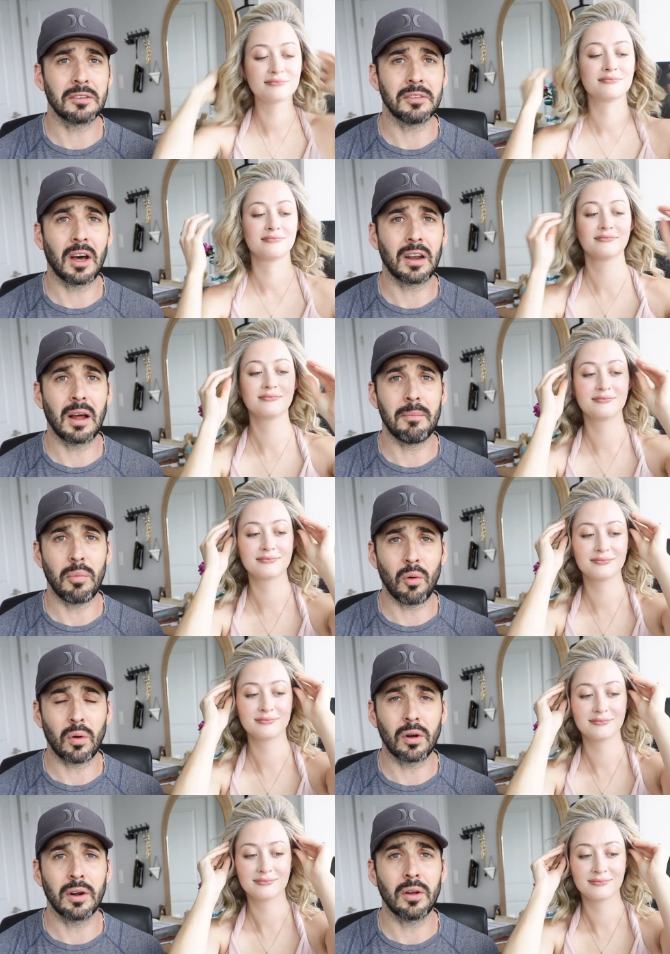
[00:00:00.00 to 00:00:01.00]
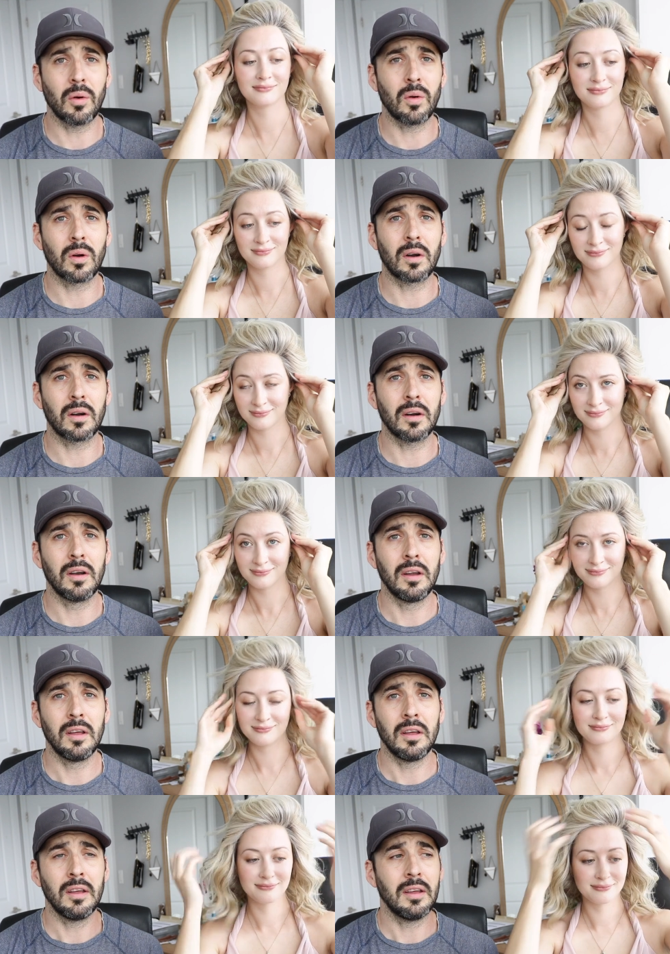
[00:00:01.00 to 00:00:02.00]
Speaker 1: not on board, or
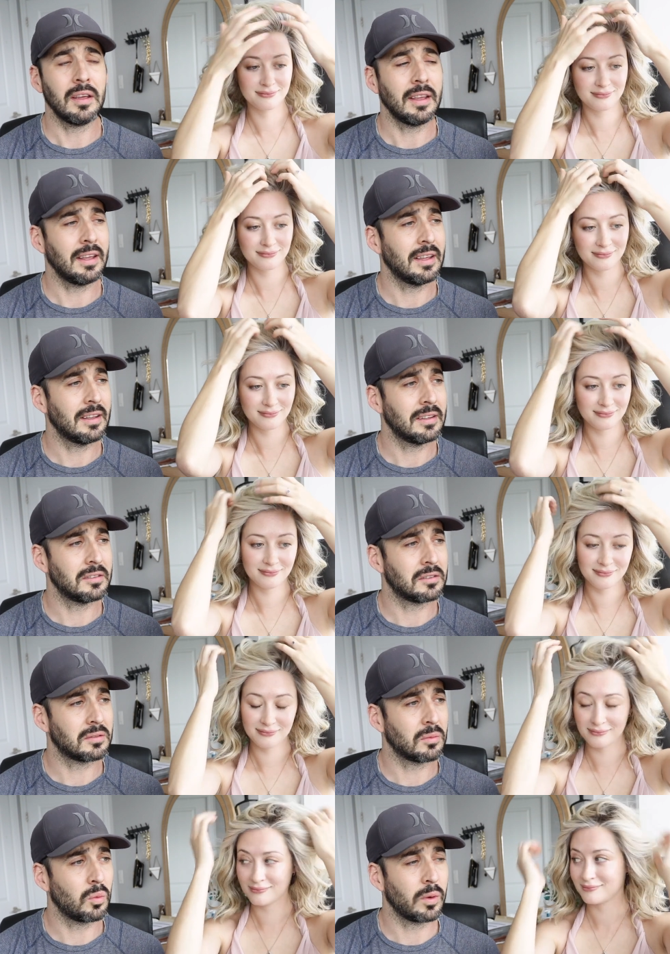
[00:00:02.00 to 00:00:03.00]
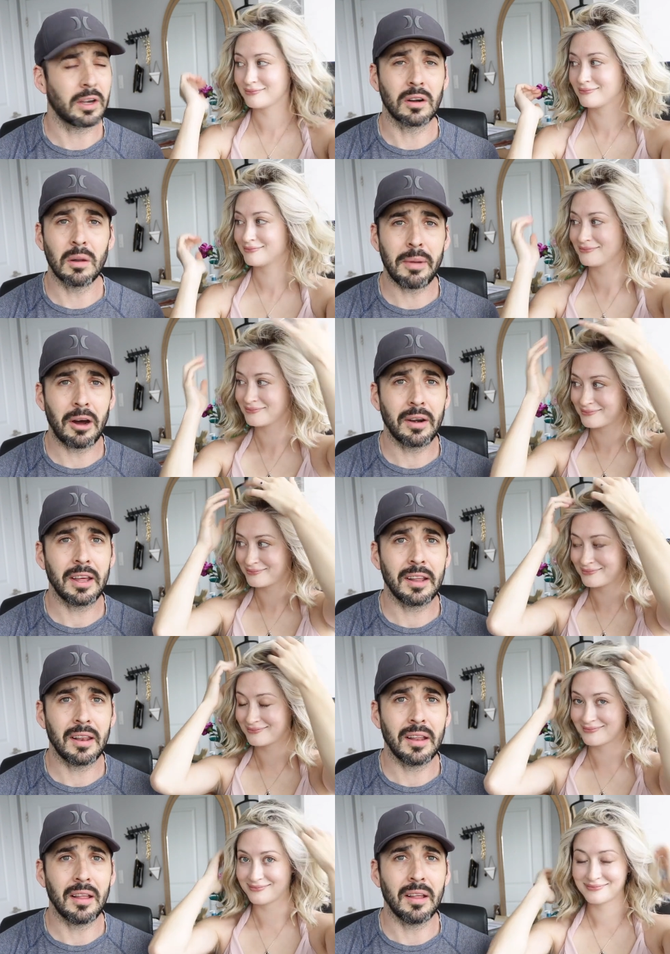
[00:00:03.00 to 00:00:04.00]
is weird about it,
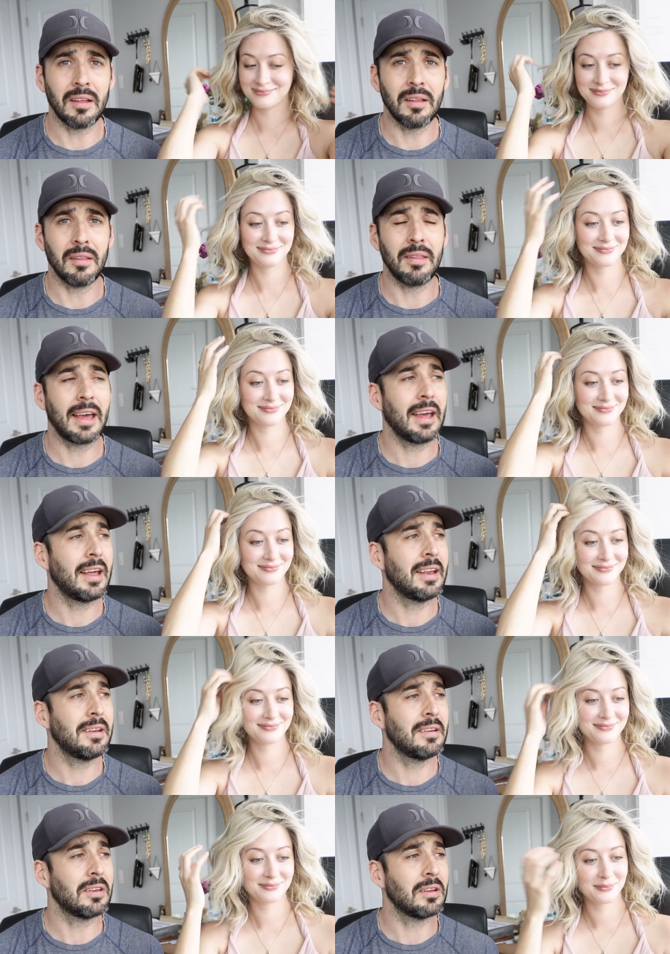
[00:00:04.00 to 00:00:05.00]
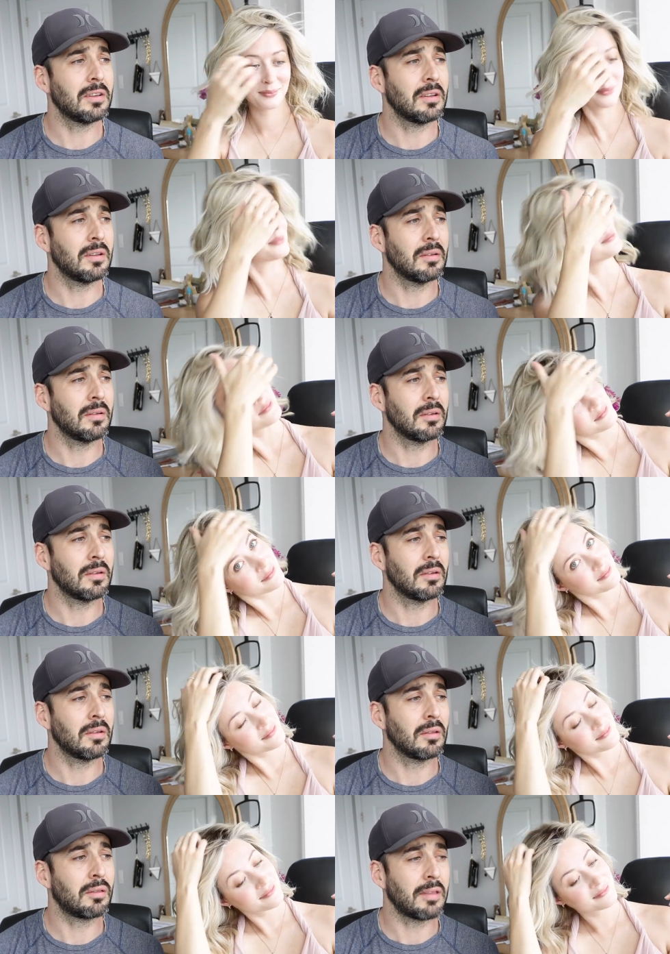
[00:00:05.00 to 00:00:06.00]
then
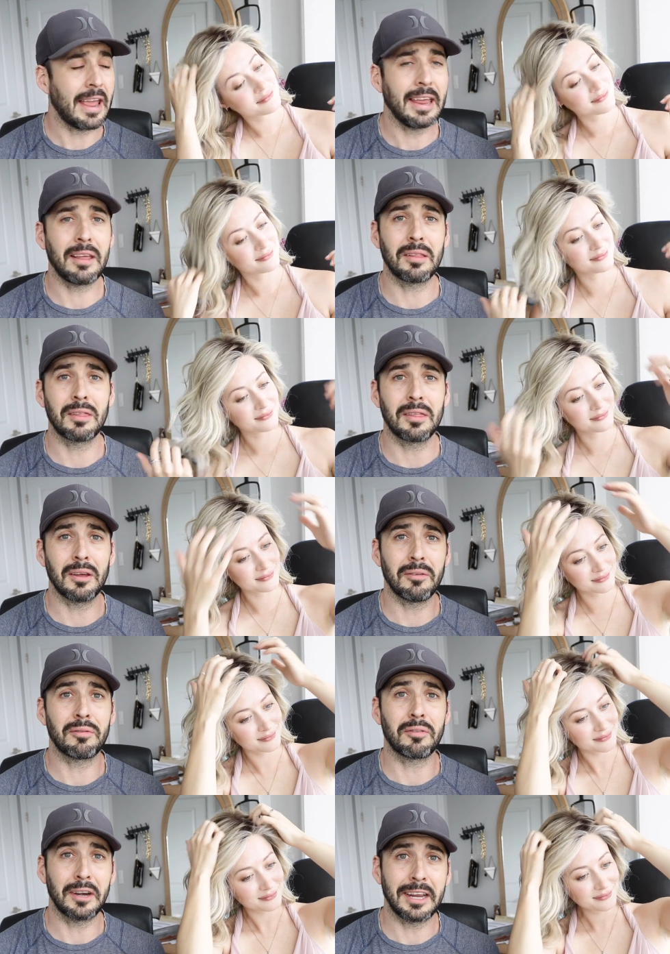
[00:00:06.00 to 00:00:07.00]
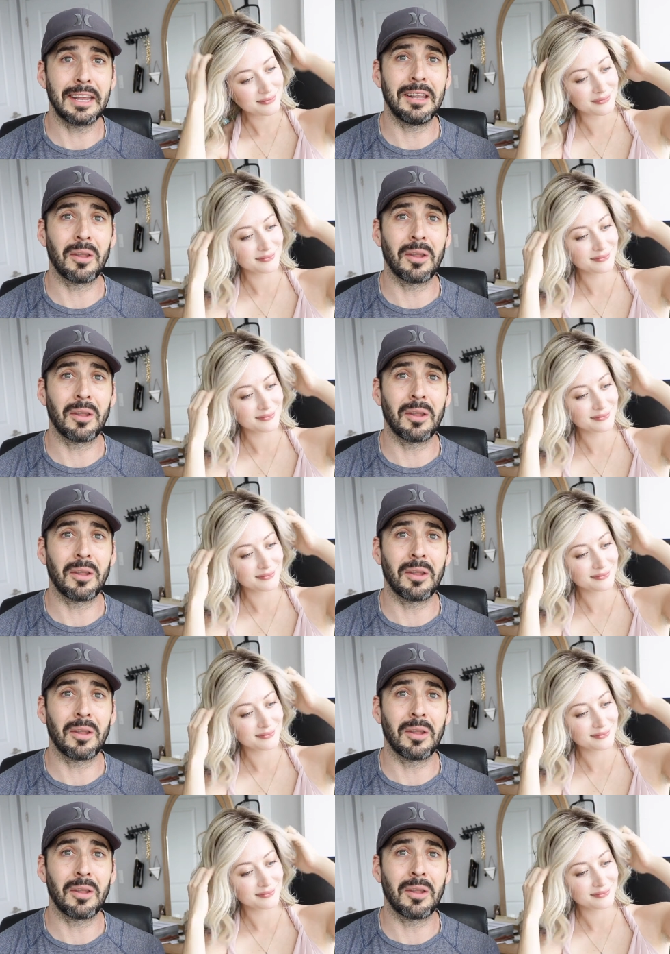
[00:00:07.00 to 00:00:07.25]
thank the friggin'